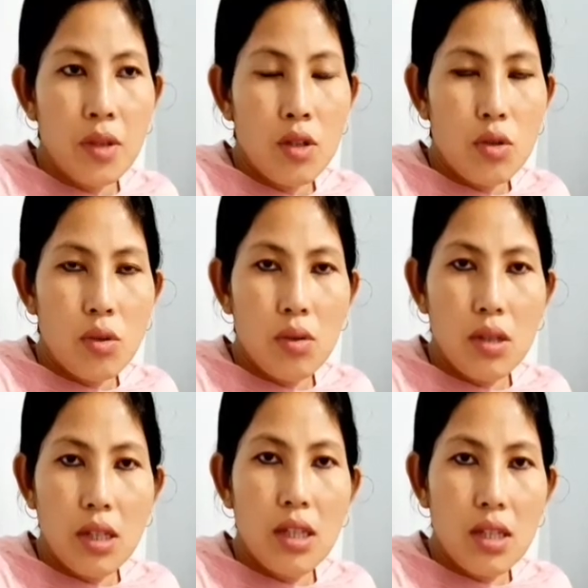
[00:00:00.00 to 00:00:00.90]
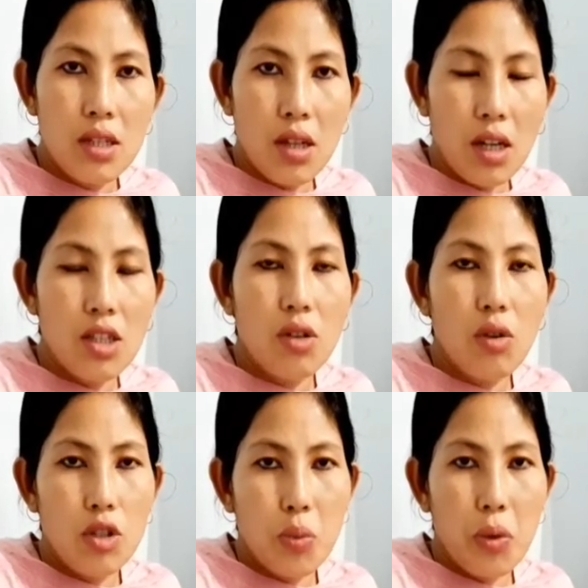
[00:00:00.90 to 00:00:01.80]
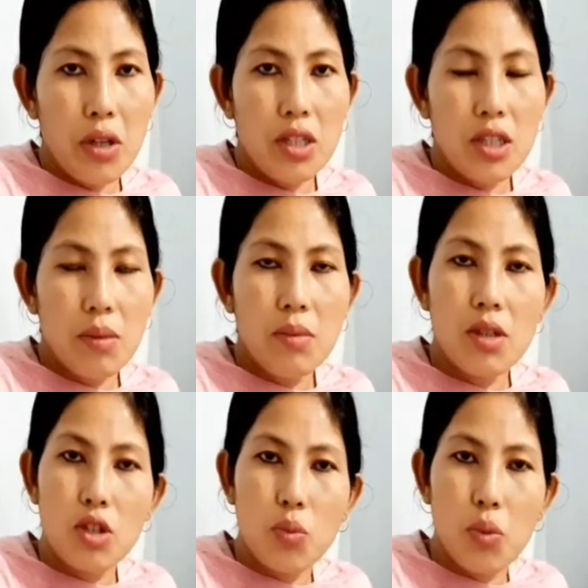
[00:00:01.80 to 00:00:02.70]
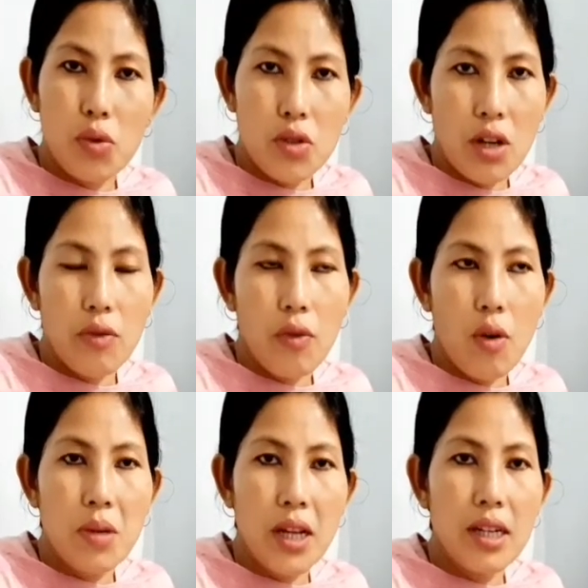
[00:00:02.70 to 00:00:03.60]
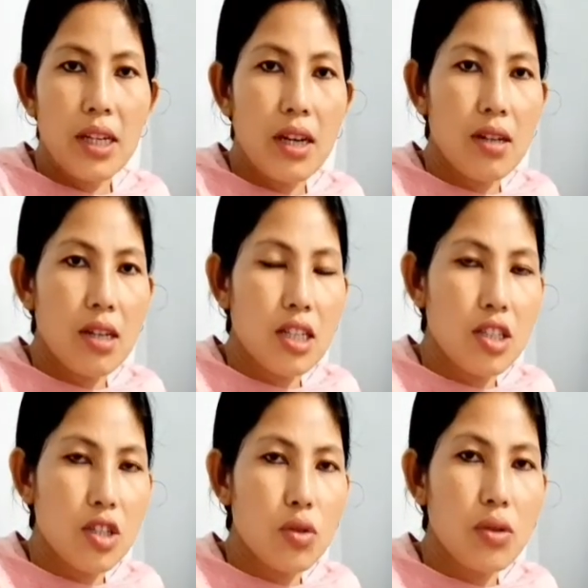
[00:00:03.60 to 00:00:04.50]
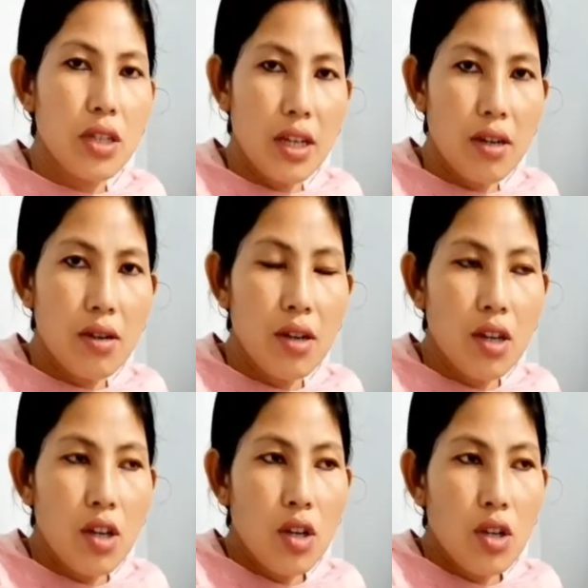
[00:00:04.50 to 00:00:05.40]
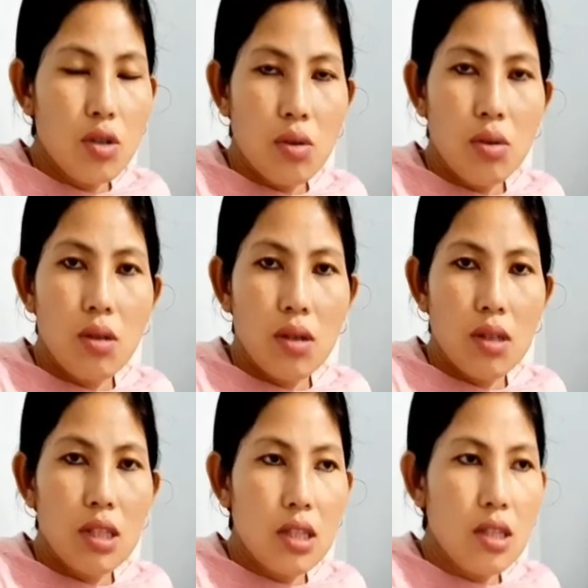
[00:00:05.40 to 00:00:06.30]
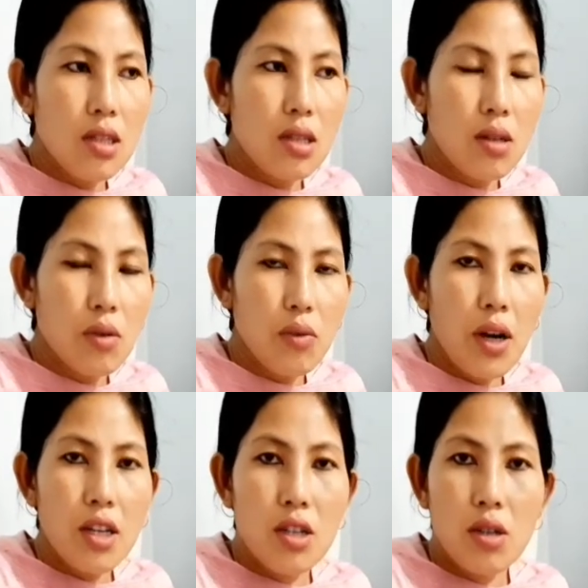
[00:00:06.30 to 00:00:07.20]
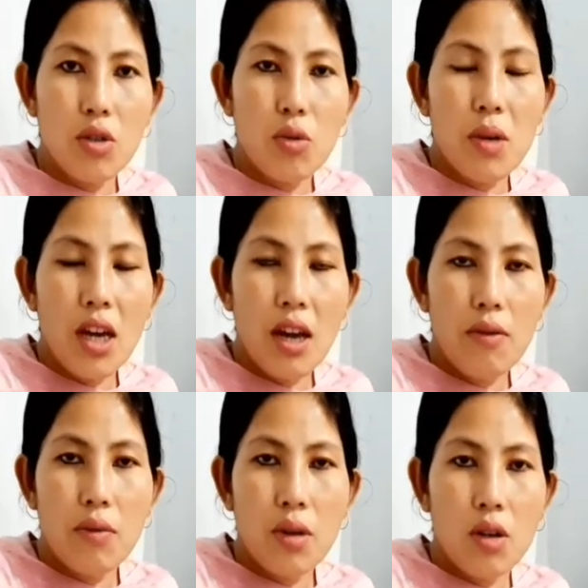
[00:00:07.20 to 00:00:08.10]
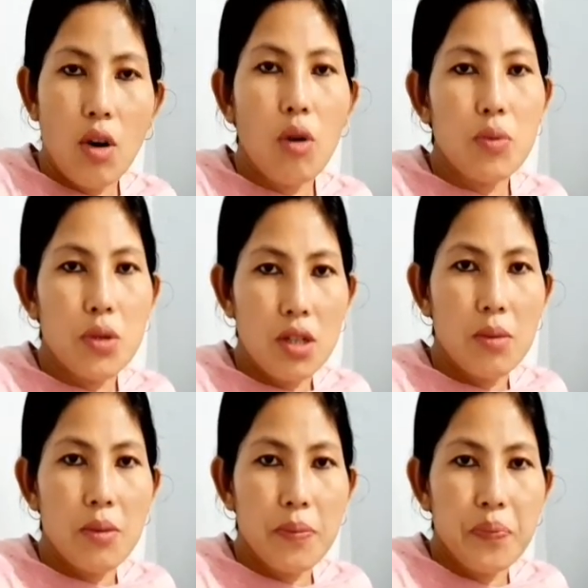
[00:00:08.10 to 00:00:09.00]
So in the structure called sporangium, the spores are formed and they are released into the air. So this is why you may have observed